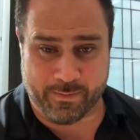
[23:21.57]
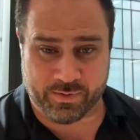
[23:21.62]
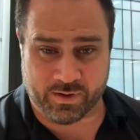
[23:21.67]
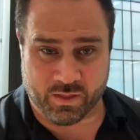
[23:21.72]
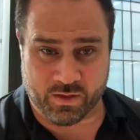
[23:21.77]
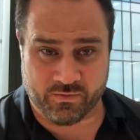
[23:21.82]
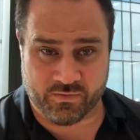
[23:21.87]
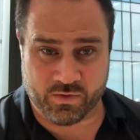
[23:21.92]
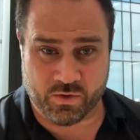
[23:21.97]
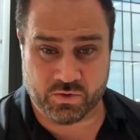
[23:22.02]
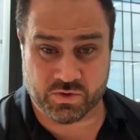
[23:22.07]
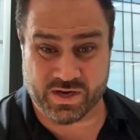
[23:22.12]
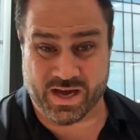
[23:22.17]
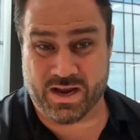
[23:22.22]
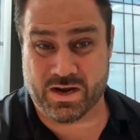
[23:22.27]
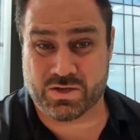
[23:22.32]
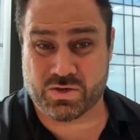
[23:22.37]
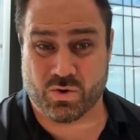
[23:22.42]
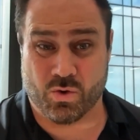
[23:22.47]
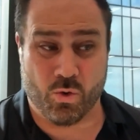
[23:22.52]
to happen in the
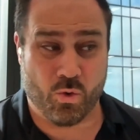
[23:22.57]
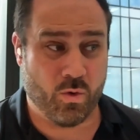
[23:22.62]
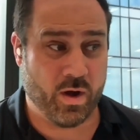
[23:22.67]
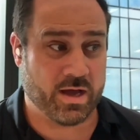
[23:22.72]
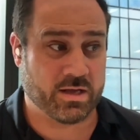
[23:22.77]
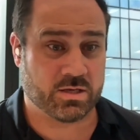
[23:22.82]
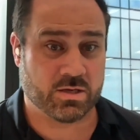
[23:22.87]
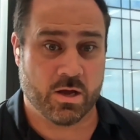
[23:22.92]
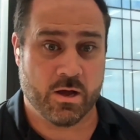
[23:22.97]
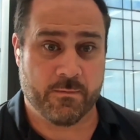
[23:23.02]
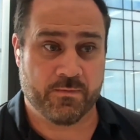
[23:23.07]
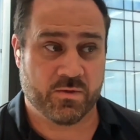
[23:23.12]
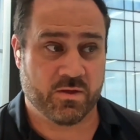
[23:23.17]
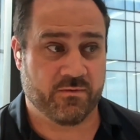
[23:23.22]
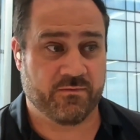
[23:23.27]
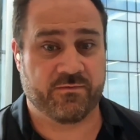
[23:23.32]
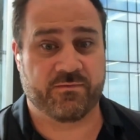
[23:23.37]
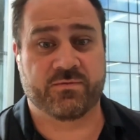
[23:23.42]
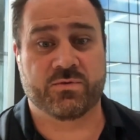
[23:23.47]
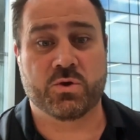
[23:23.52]
future. And it's always
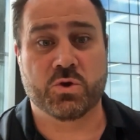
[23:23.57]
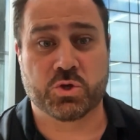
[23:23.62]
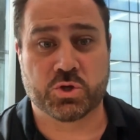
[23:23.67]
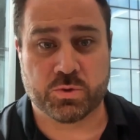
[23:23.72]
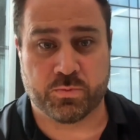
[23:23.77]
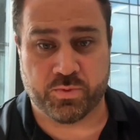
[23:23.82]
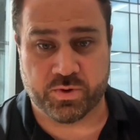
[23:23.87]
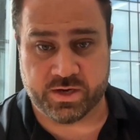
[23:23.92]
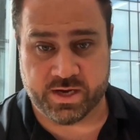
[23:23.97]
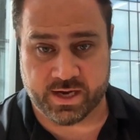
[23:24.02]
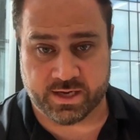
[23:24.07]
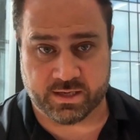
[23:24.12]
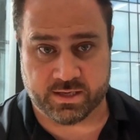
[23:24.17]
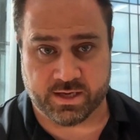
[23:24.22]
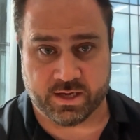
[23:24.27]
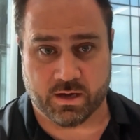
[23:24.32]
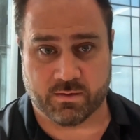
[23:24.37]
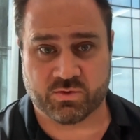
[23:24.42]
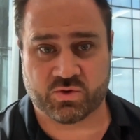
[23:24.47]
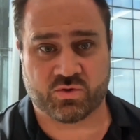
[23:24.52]
future
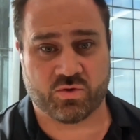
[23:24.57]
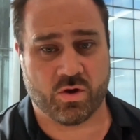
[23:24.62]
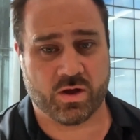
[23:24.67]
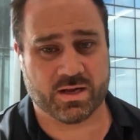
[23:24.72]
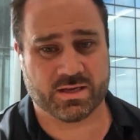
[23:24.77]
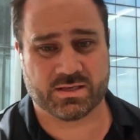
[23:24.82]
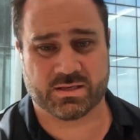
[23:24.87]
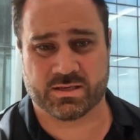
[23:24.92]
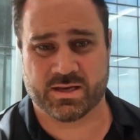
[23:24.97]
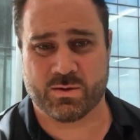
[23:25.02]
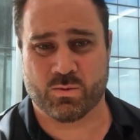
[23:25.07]
predicting. I'm trying to